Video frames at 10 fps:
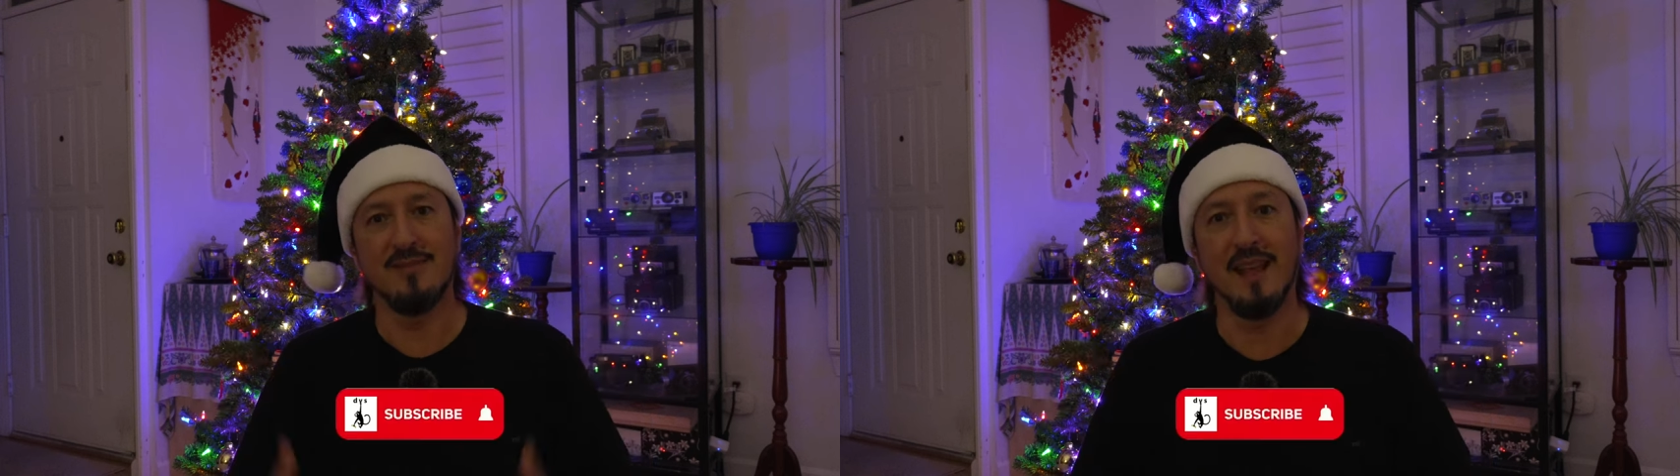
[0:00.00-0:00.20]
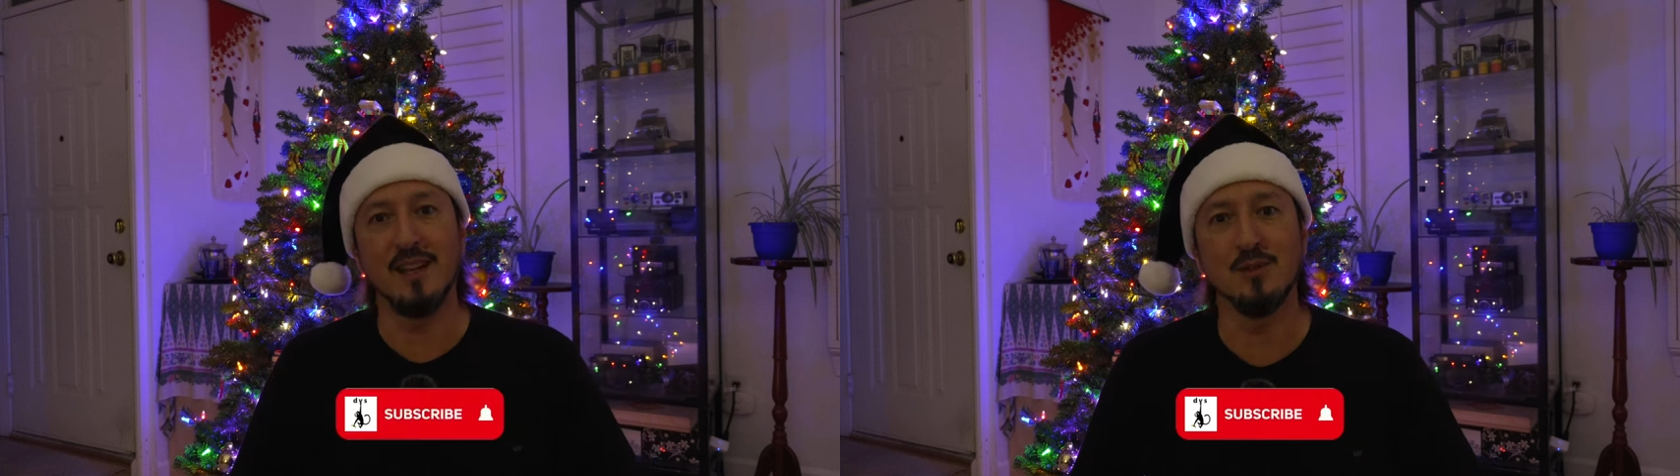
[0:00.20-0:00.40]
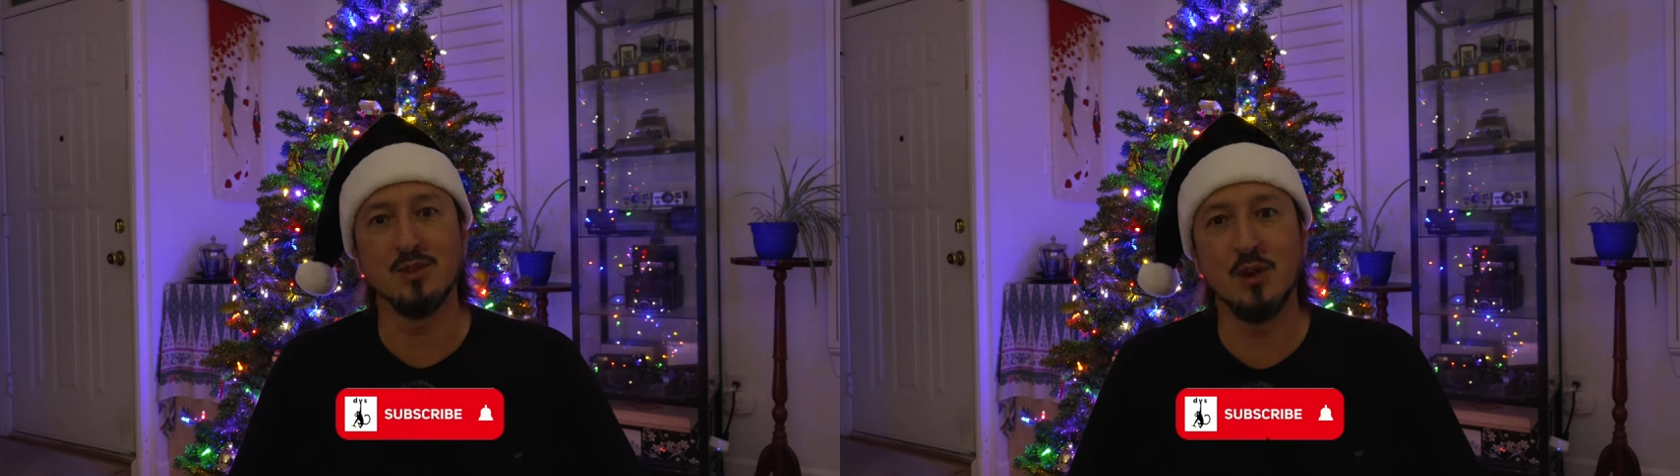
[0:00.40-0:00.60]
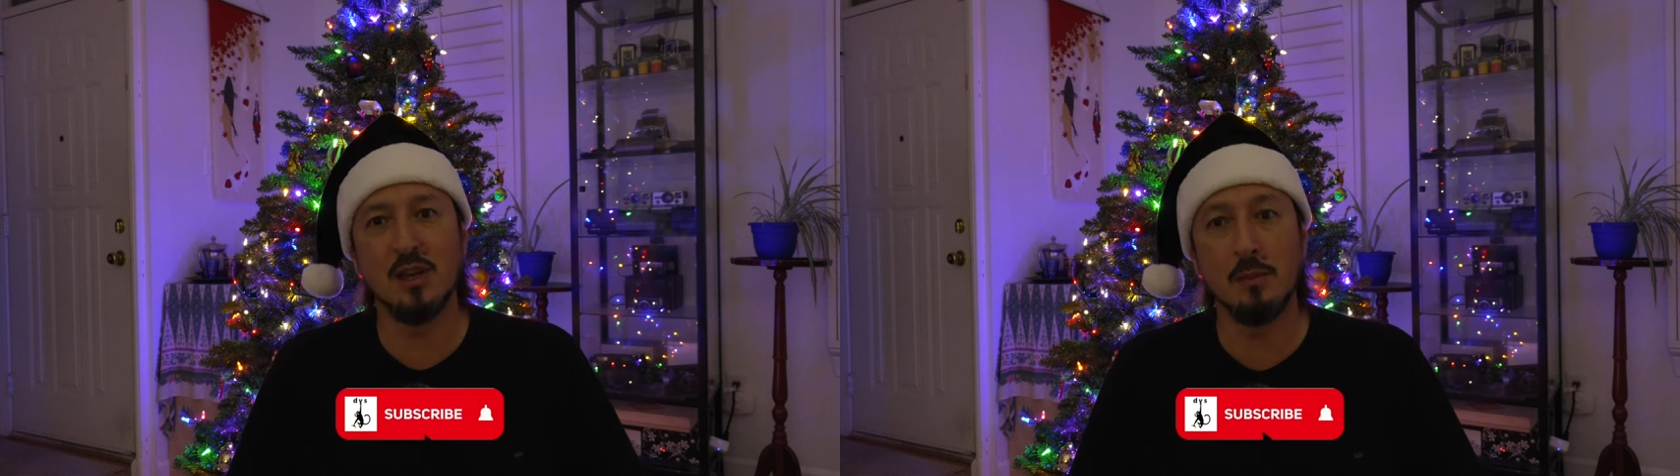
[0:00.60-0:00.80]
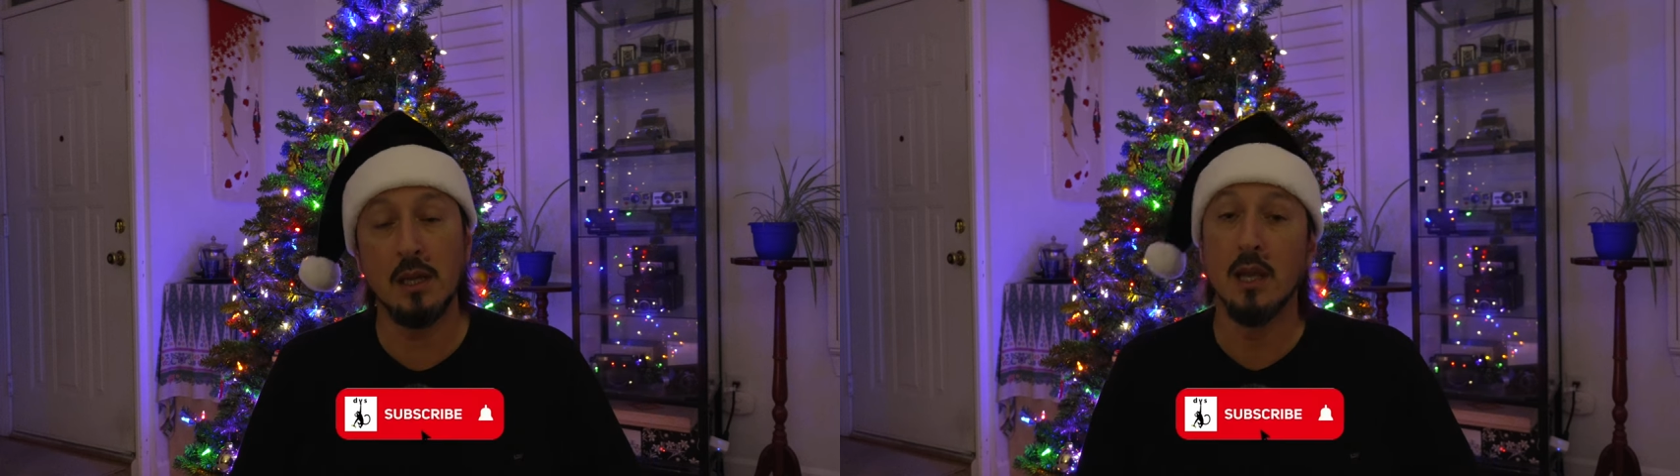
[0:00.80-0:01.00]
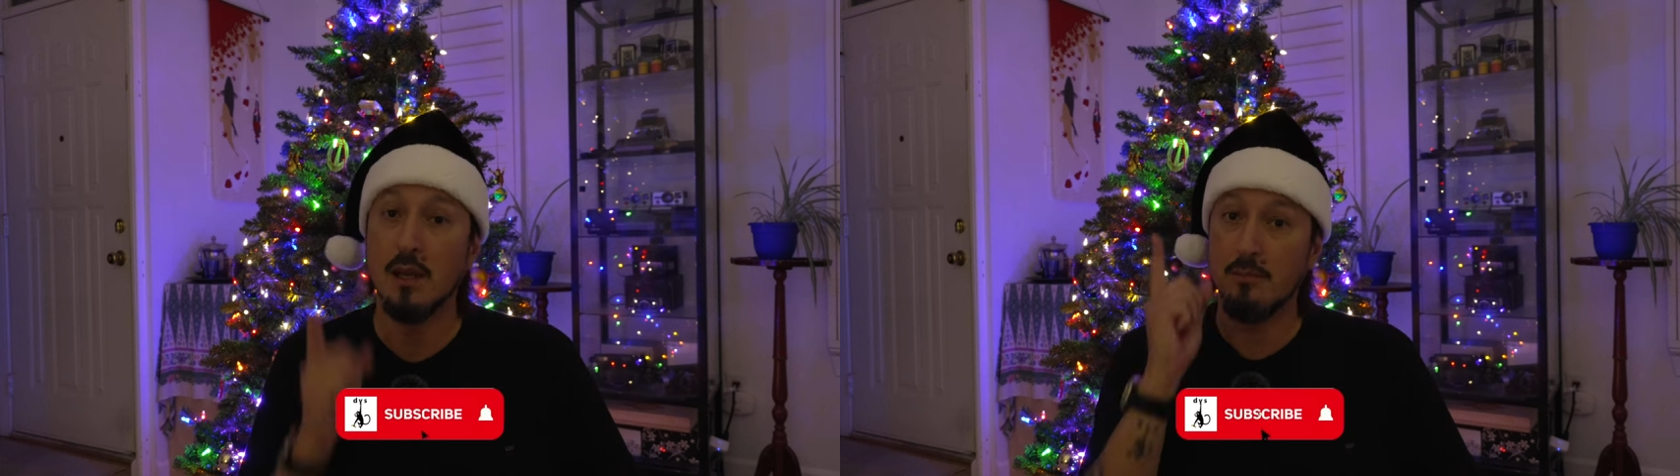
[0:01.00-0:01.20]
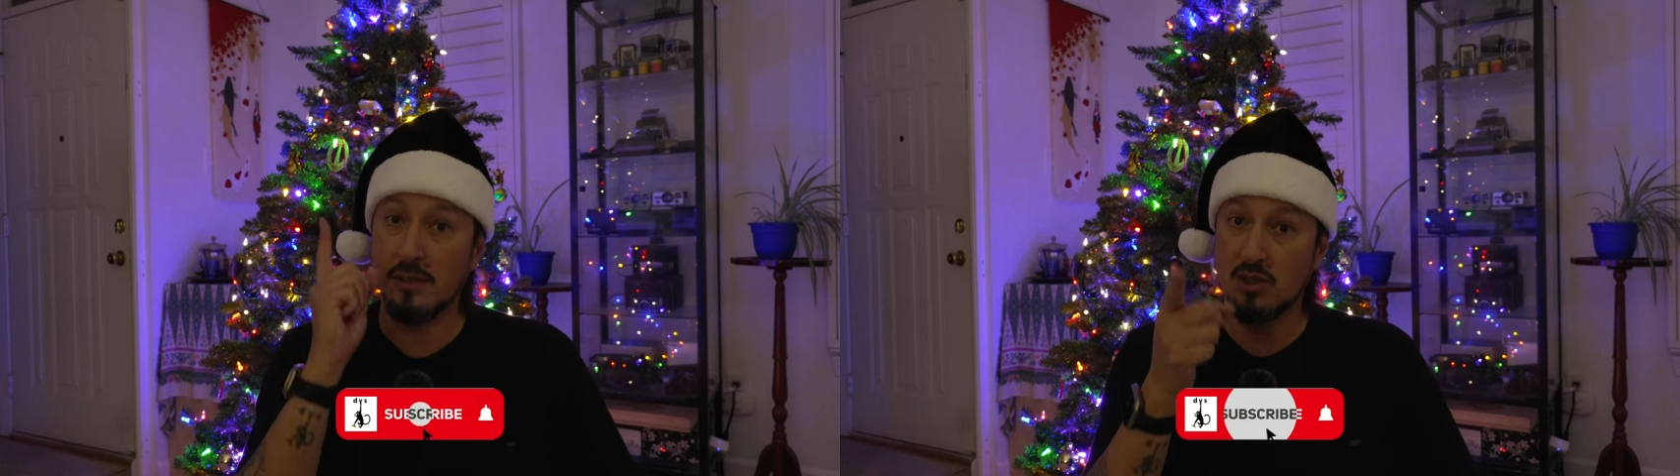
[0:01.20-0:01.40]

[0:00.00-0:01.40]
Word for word: Thanks for joining me. Be